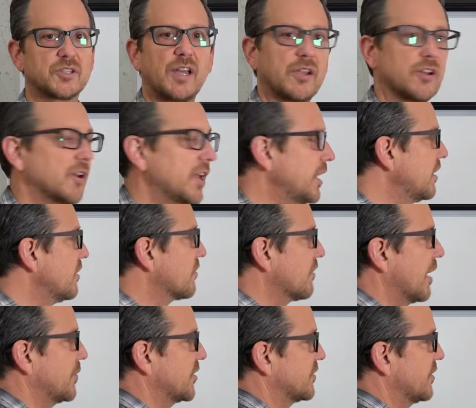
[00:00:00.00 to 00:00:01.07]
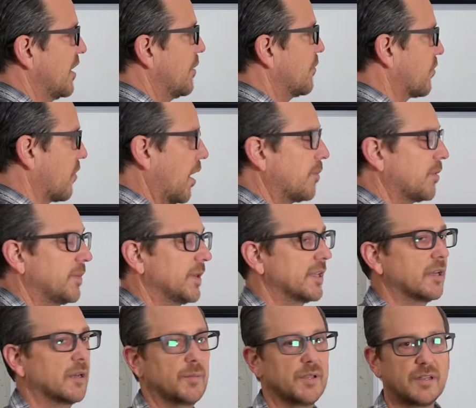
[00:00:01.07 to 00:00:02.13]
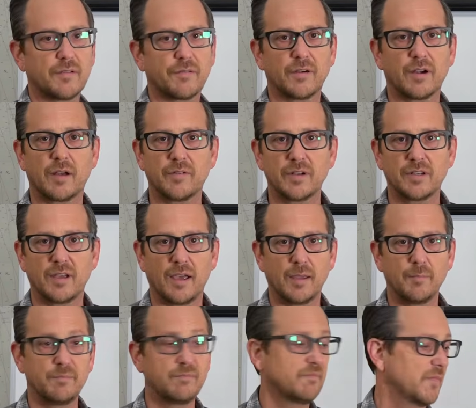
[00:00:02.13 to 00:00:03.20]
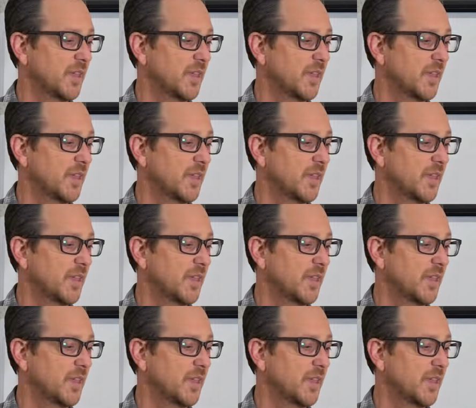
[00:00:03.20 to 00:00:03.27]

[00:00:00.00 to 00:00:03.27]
Now your ideogram is probably going to be different every time.